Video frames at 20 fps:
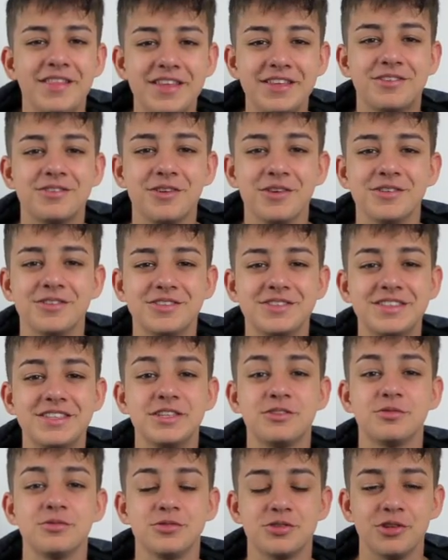this was
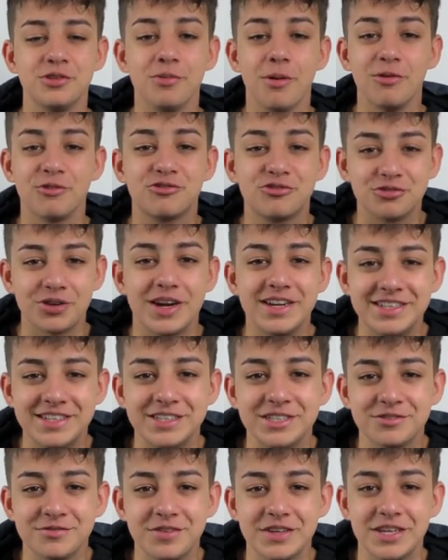the most
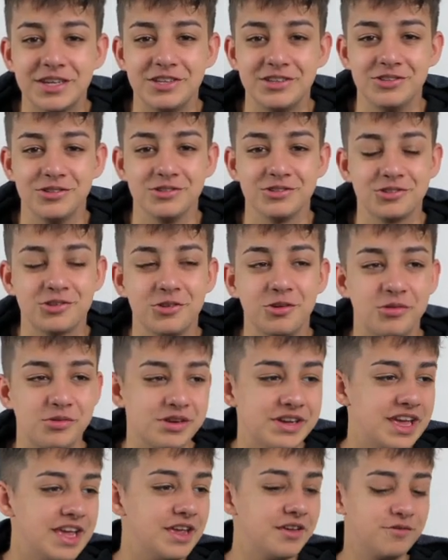trendiest thing in your
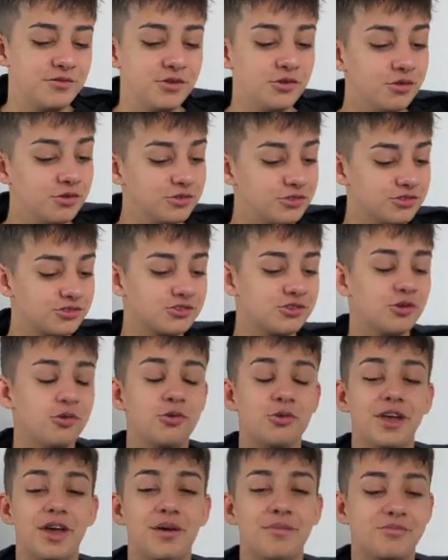school. If you were in your
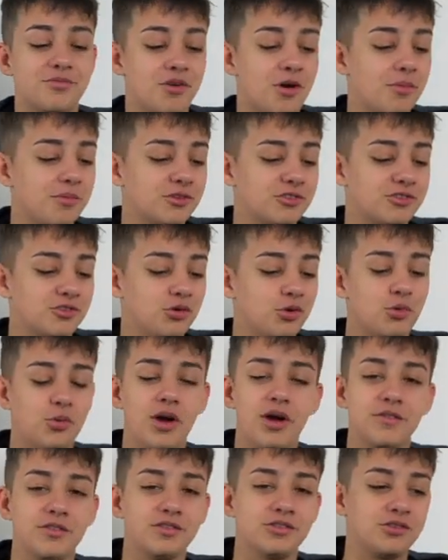school, yeah, in primary school,
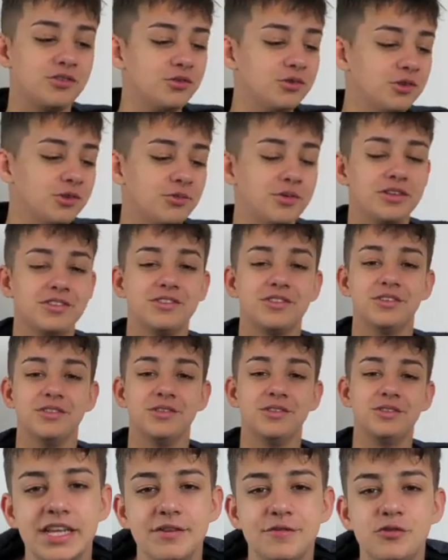whatever school you went
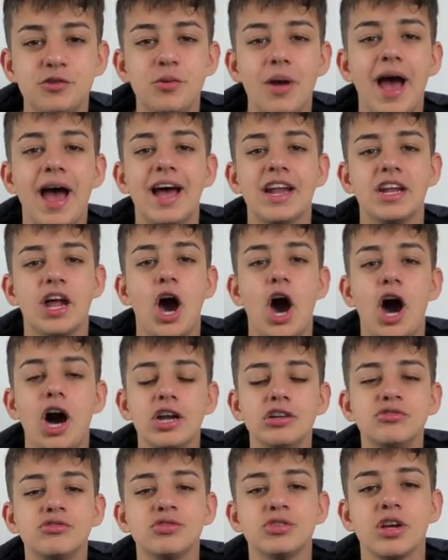to, if you had
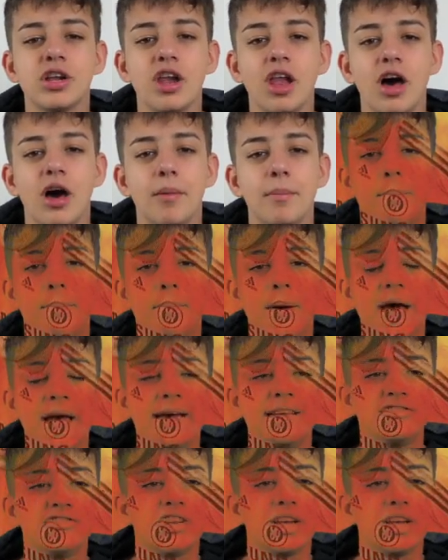100 club pet a